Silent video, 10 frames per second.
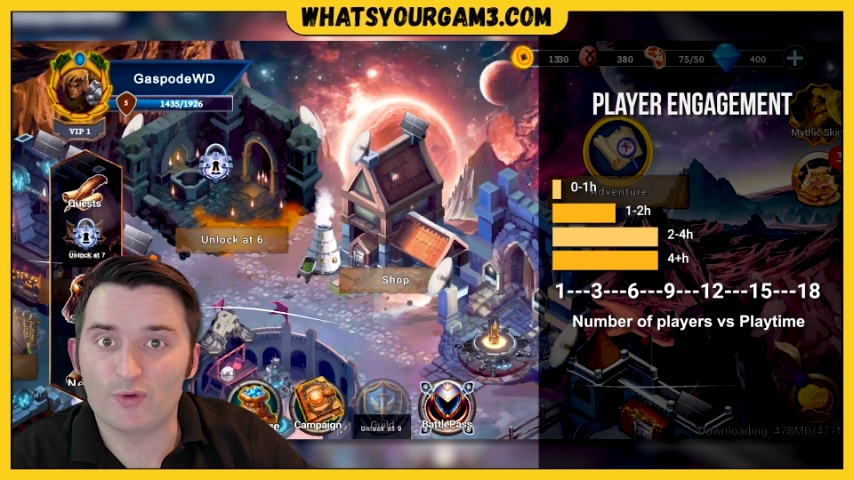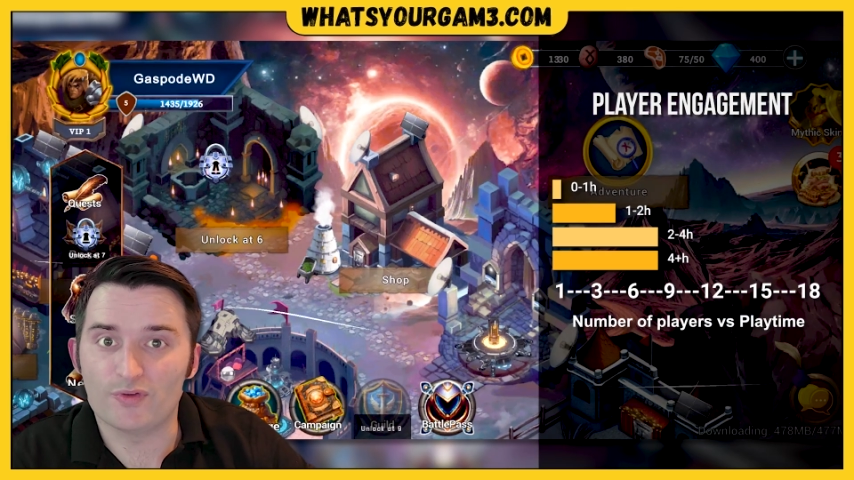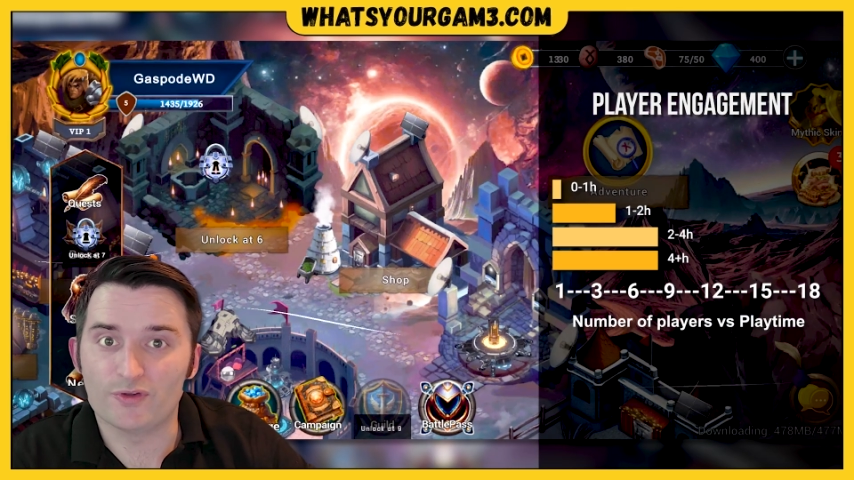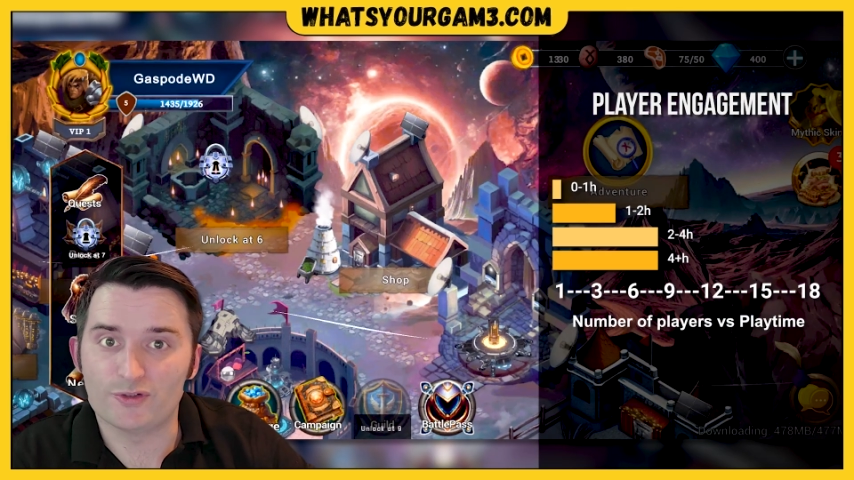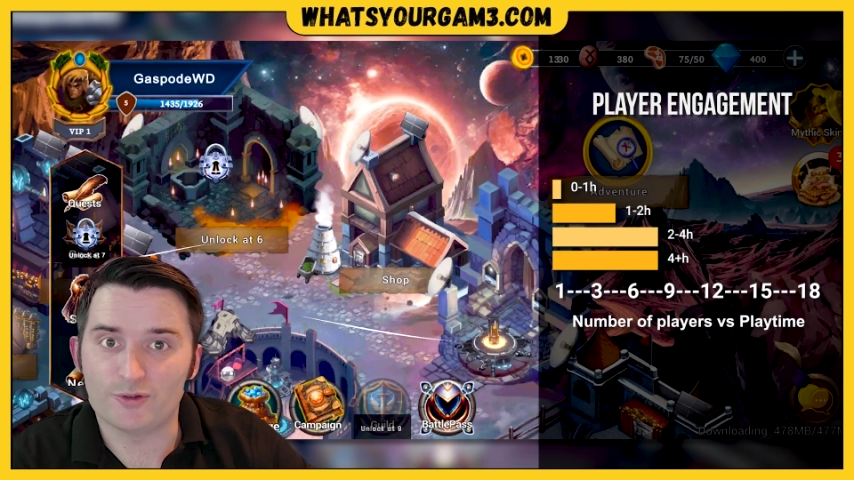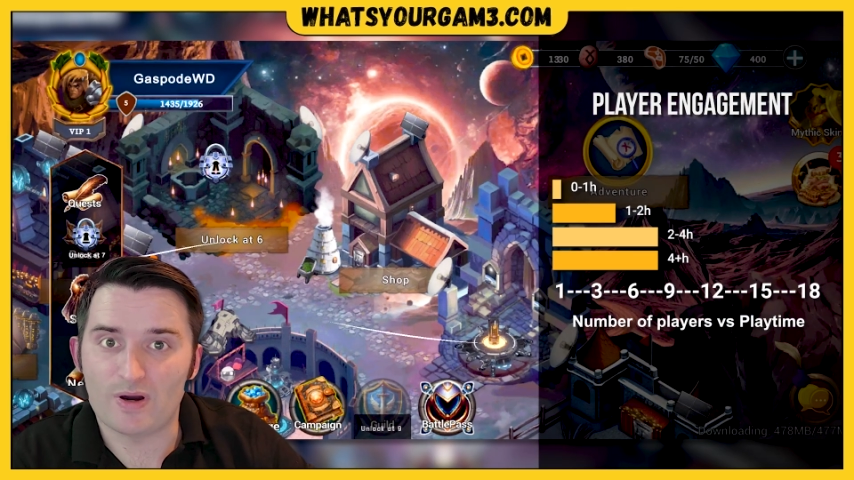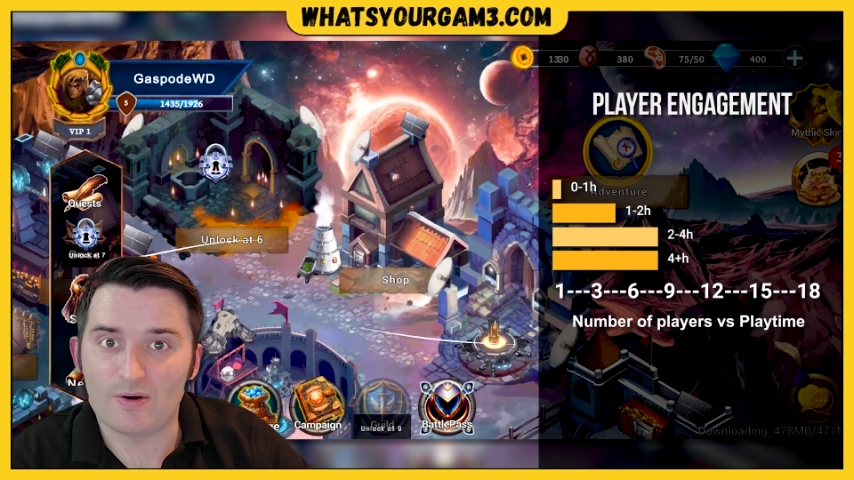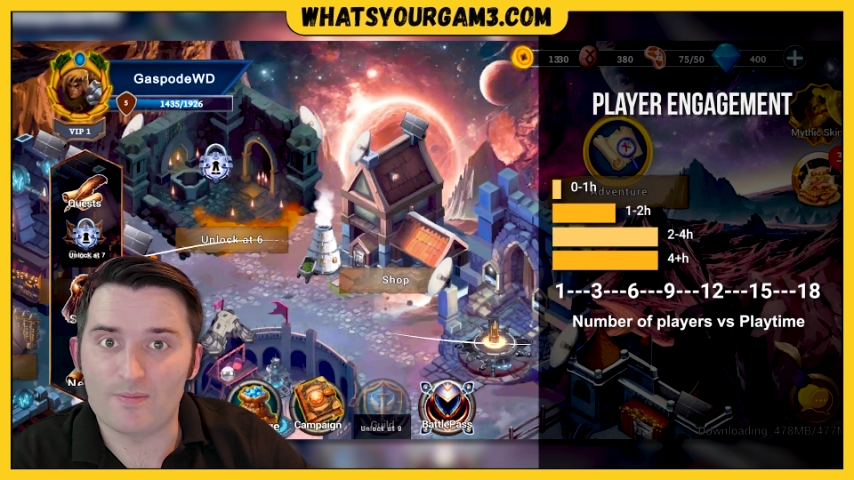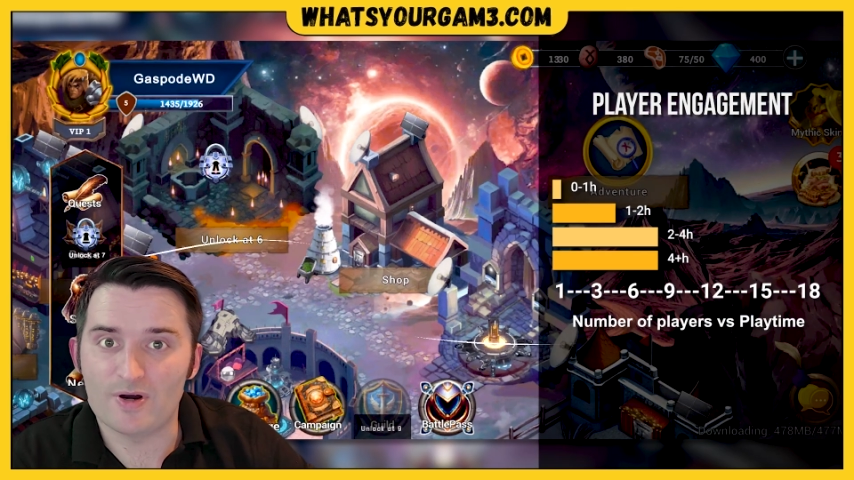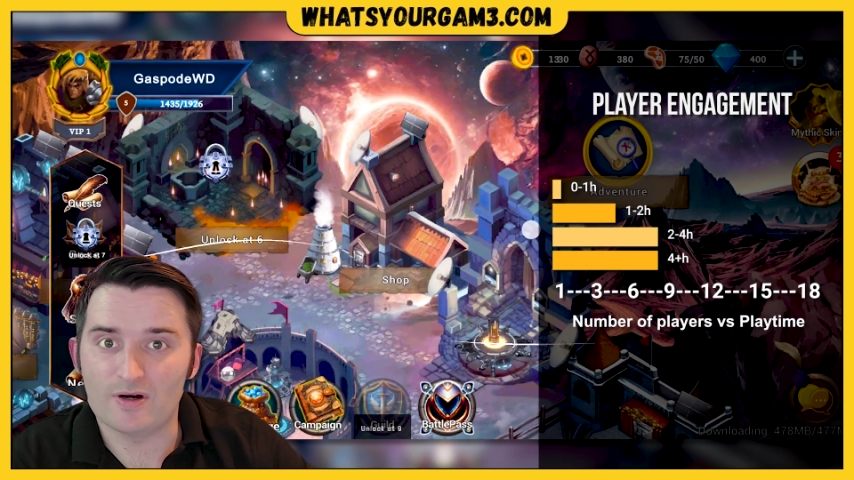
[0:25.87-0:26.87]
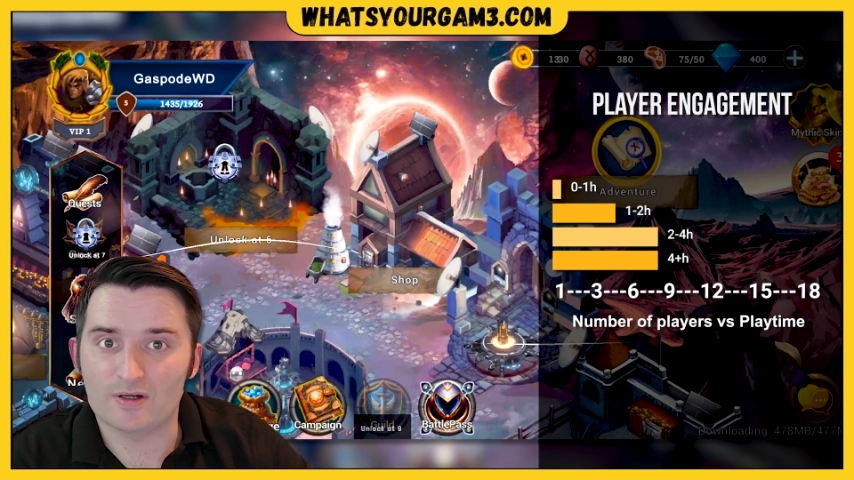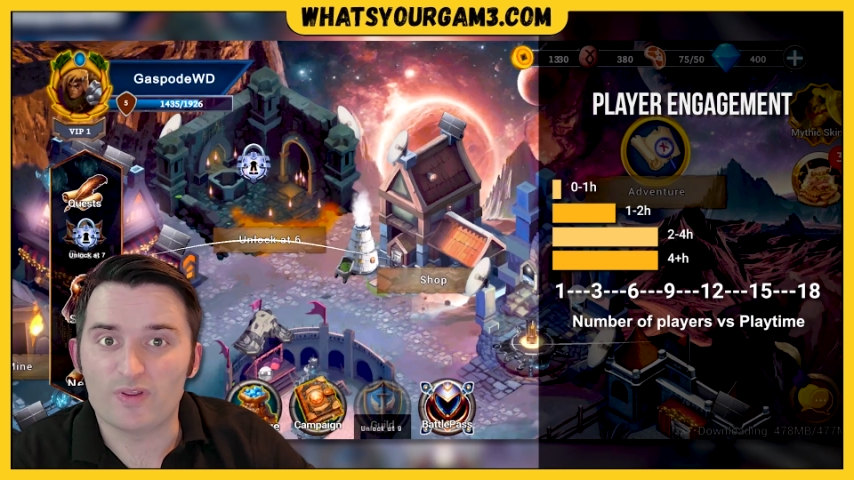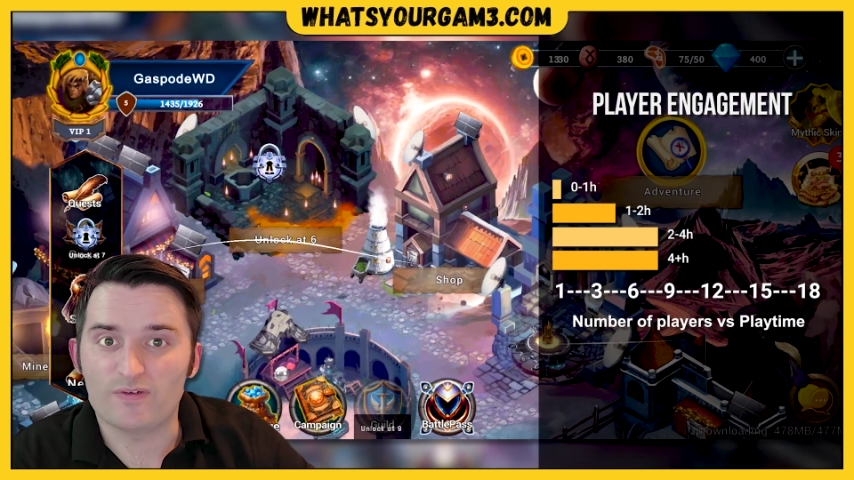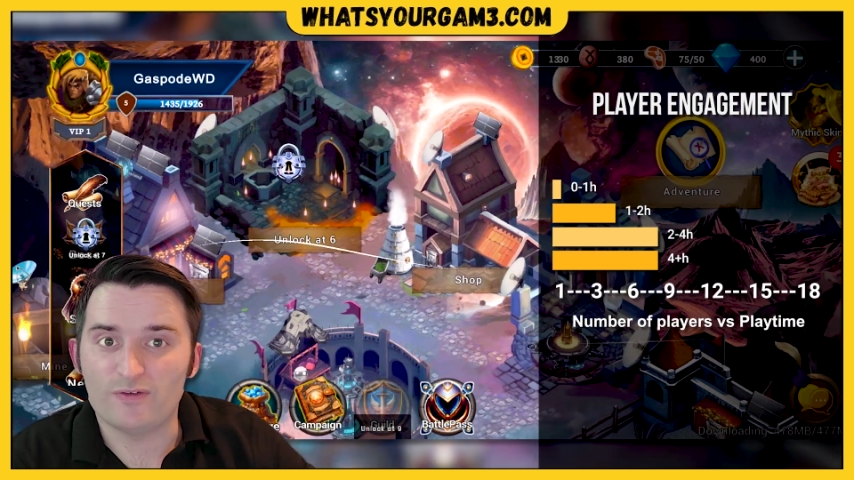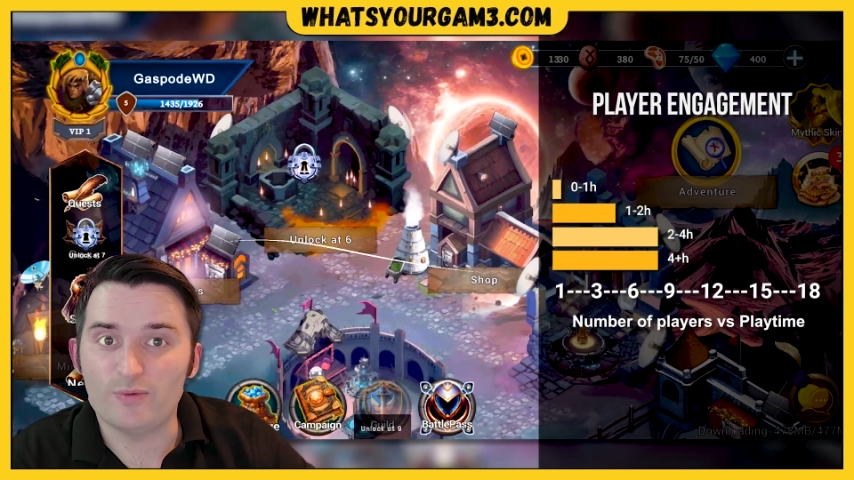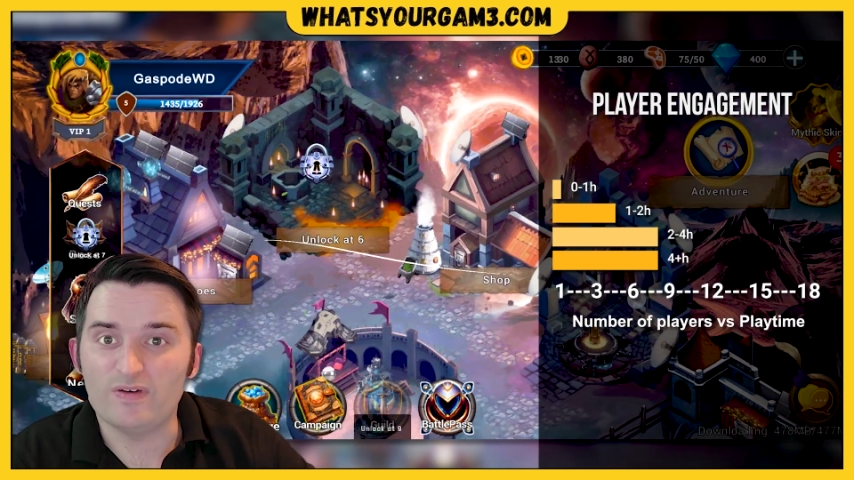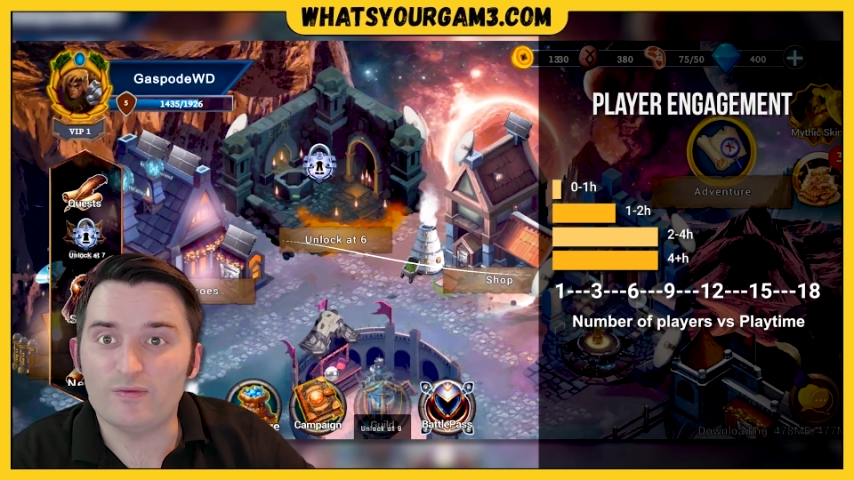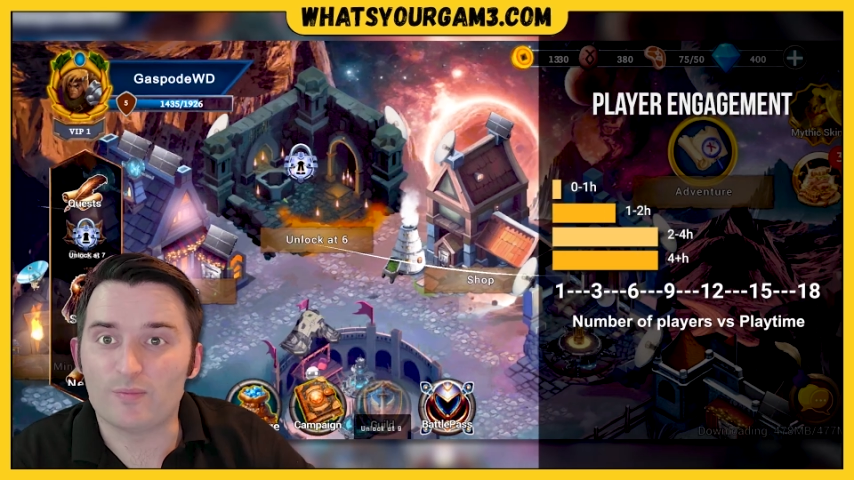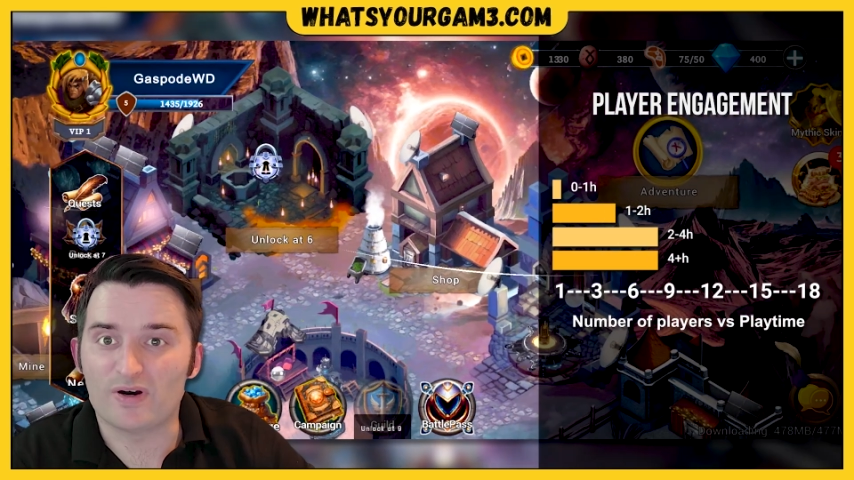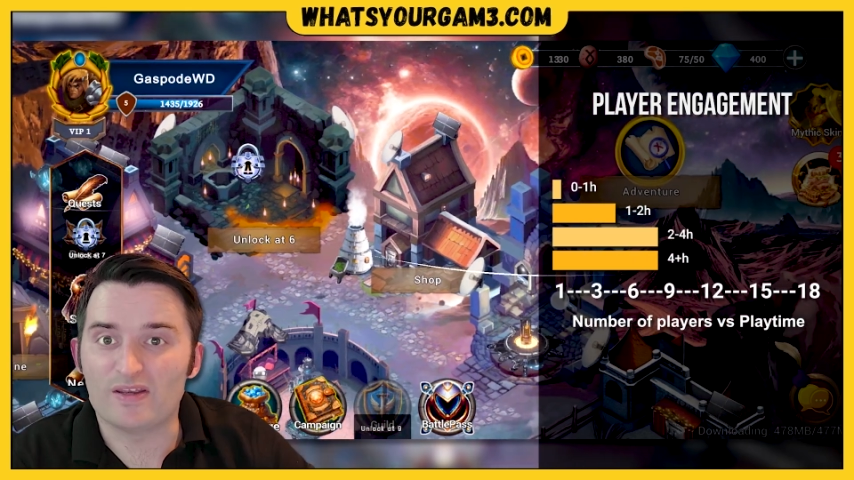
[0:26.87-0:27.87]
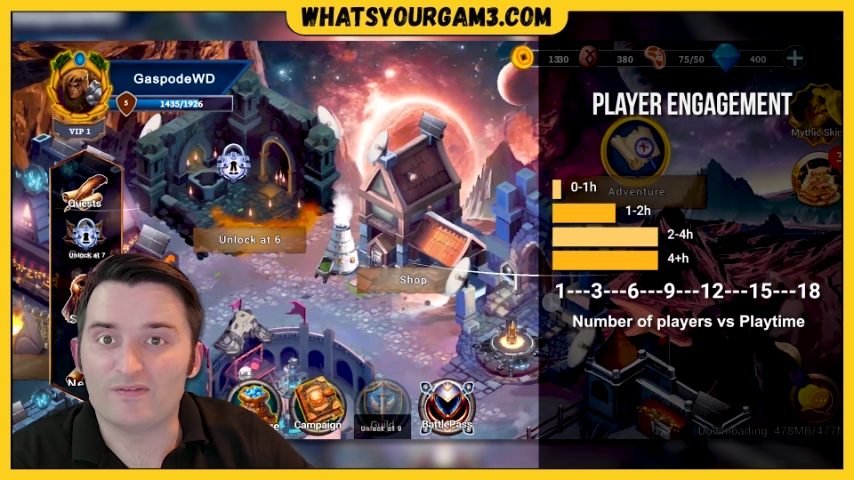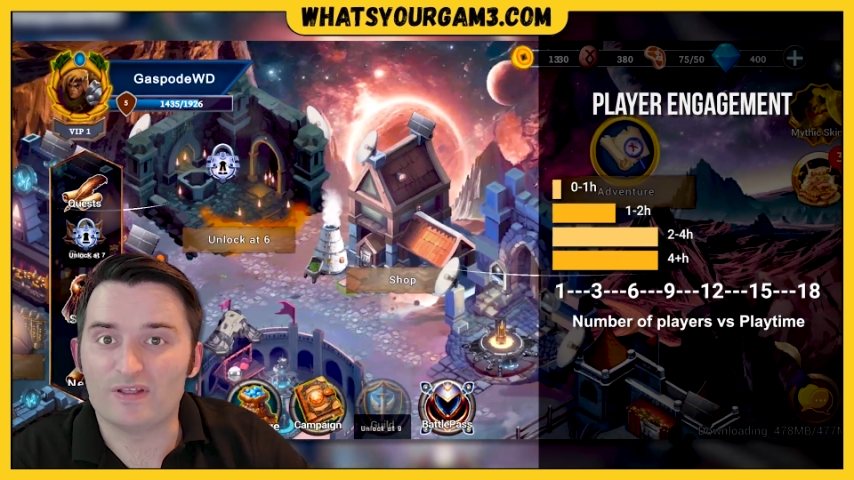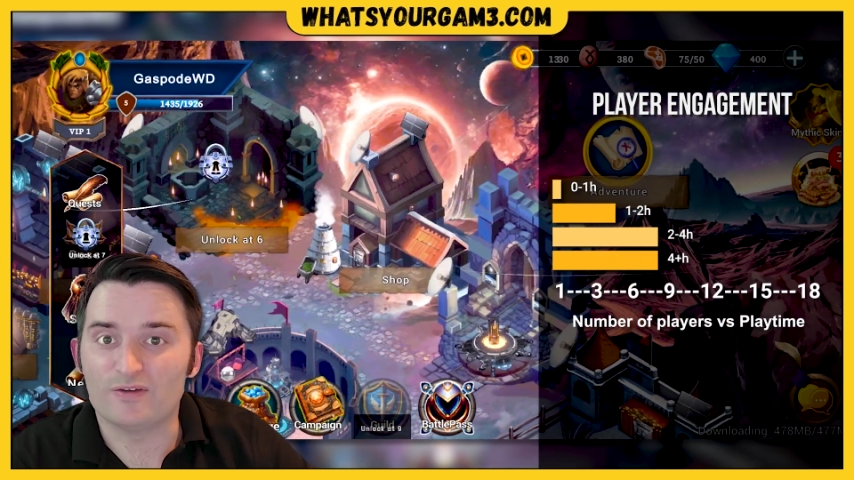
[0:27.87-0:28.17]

than the 2-hour mark, with a few even braving the